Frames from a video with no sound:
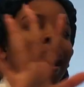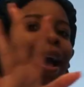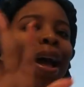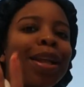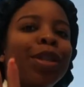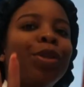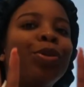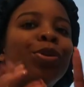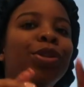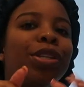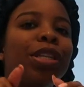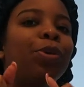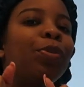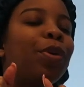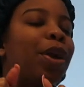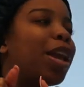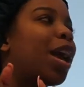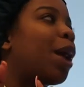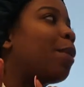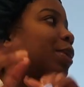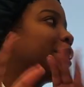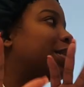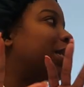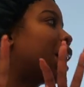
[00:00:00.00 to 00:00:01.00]
I do see where
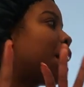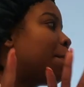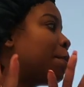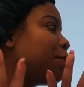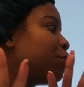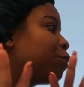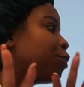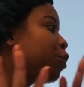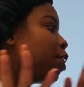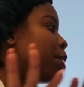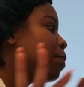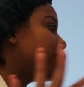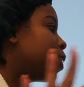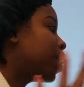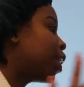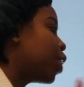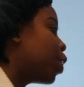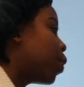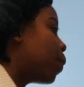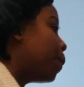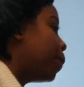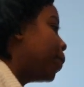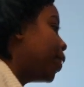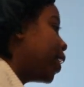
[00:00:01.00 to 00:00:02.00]
y'all was coming from
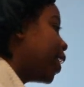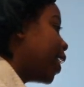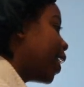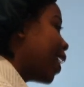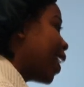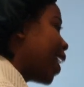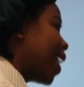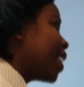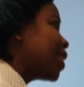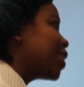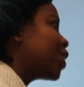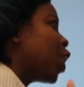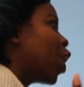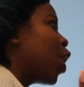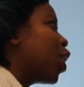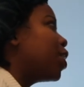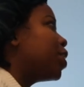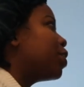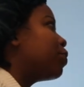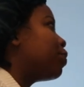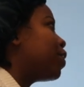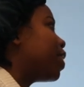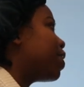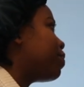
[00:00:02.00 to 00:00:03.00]
though, but it's
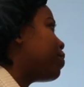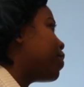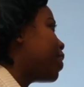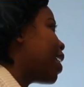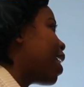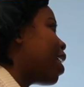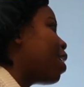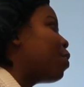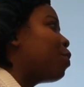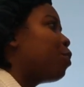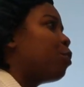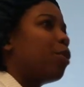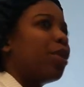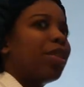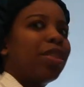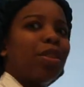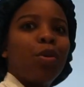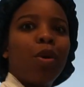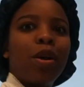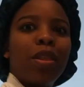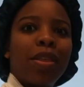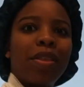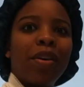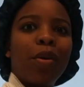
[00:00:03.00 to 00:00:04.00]
hard to fluff it out with
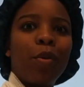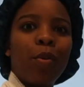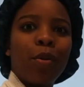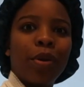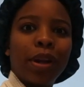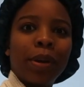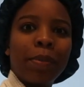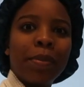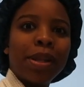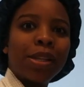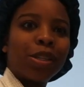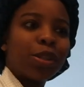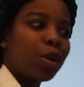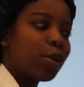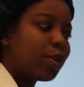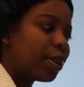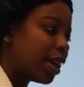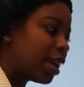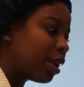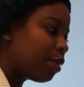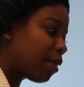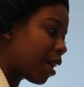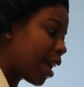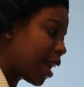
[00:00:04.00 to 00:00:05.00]
all the ornaments on
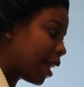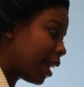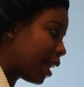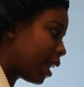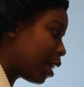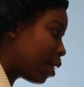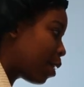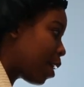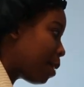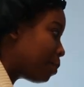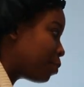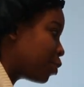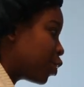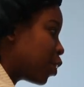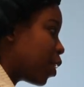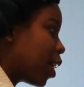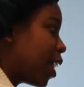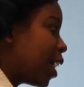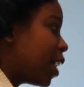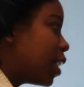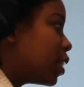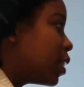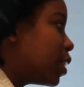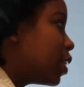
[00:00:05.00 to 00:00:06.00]
it right now. I'm
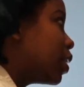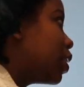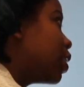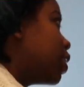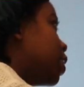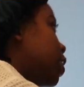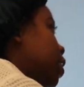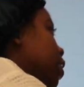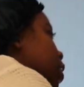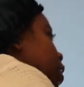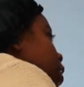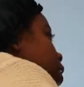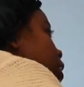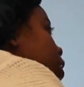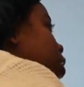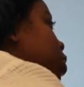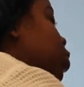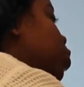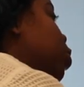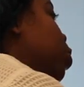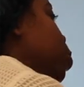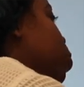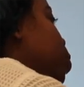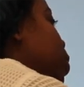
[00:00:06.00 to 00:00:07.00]
trying to
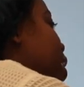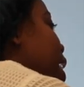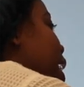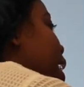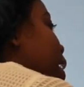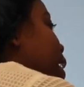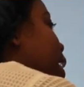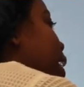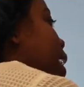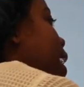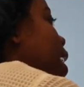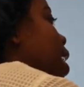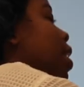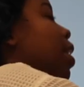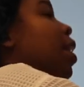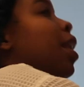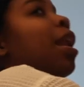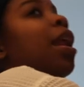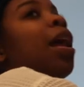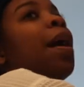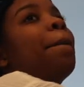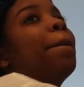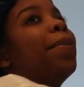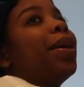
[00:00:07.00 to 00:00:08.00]
do what I can,
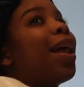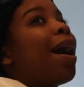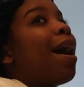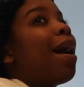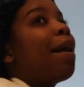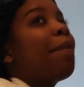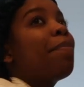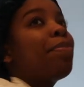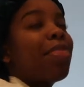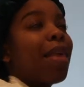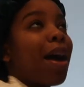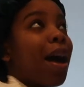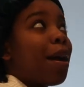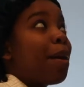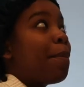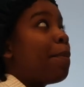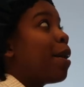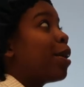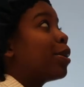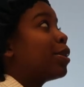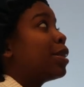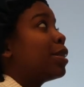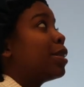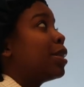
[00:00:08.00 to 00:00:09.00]
but I am not
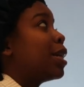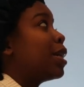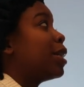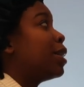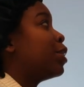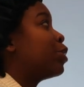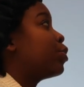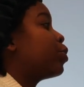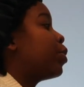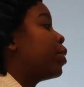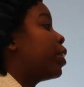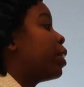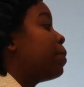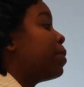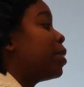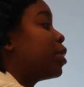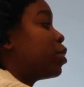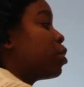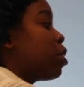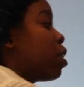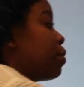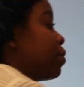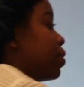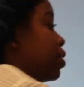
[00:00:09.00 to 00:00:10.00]
about to take these
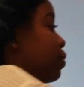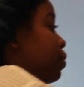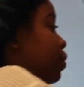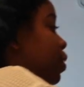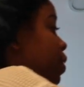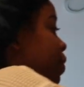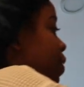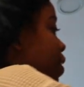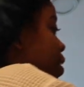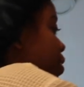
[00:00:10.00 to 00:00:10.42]
ornaments off to fluff